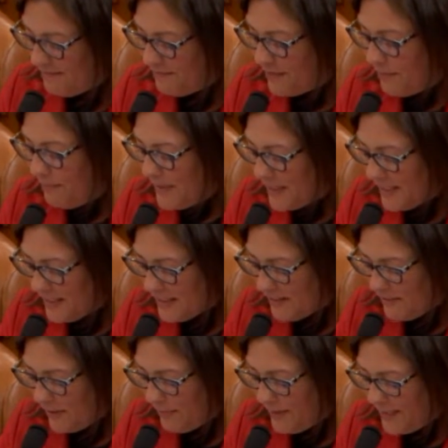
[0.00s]
for millions
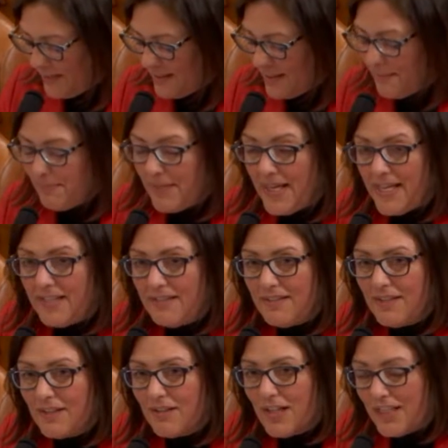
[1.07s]
of women and men
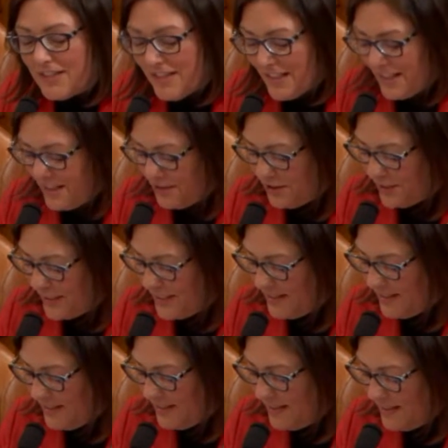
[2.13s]
across the country.